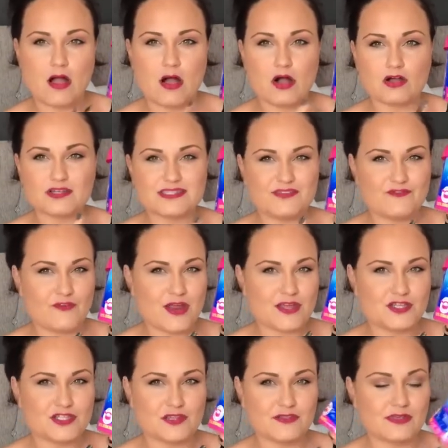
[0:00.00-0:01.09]

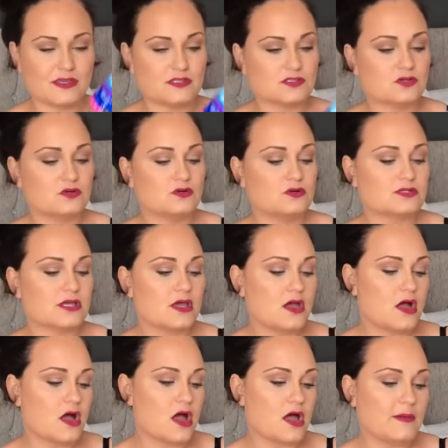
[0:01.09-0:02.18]
Oxyfresh, I think it's called.
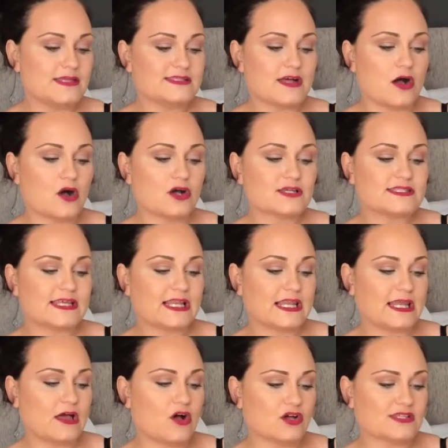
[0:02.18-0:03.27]
It's the
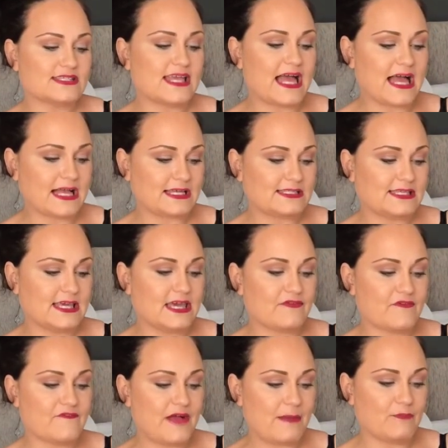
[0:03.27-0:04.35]

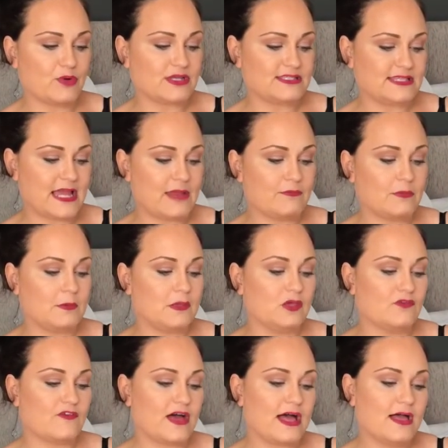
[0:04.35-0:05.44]
Oxyactive Fabric Stain
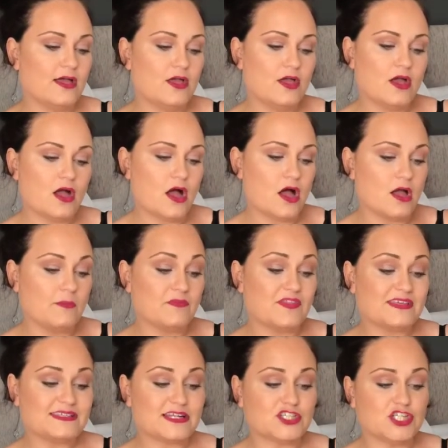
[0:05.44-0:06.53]
Remover.
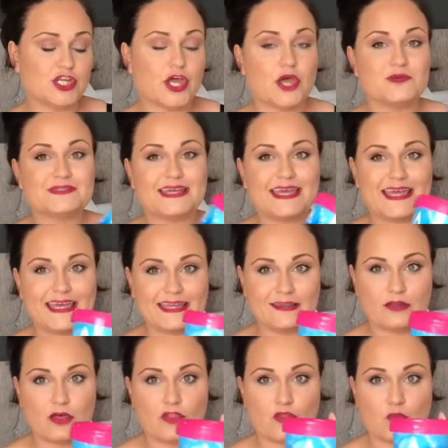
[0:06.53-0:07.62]
This actually goes
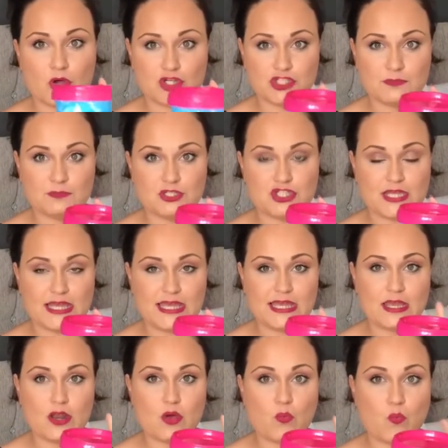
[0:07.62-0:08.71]
in the washing
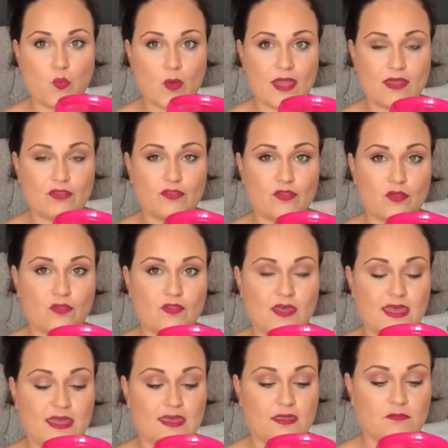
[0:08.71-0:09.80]
machine with
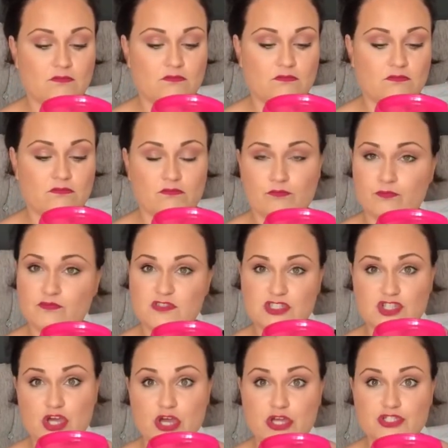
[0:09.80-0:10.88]
the
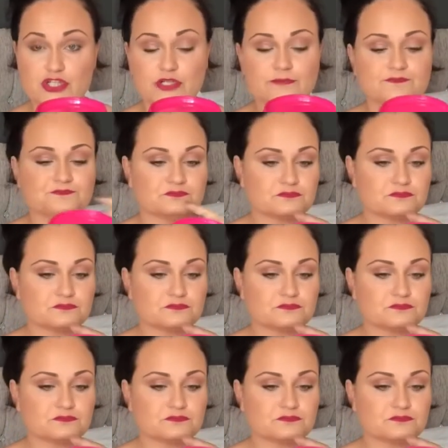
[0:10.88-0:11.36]
detergent.